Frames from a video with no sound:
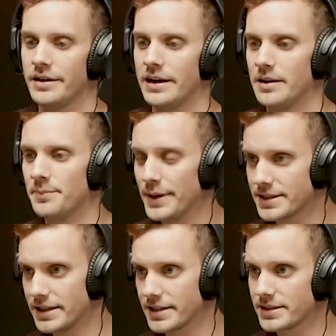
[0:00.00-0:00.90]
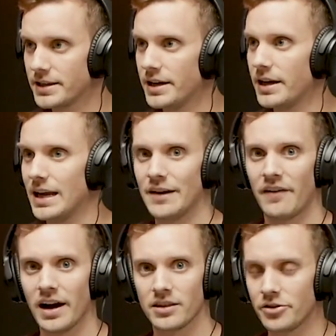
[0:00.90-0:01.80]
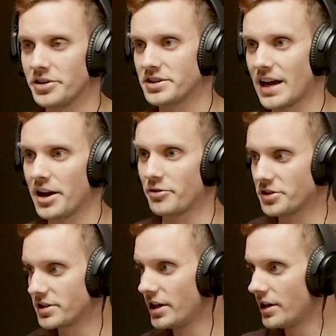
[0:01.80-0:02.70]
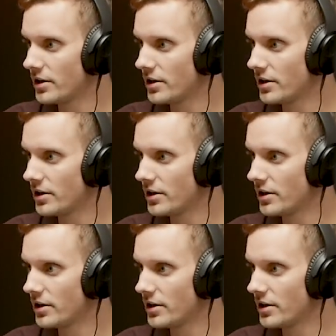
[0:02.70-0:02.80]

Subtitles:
In business, if I literally just sat here and just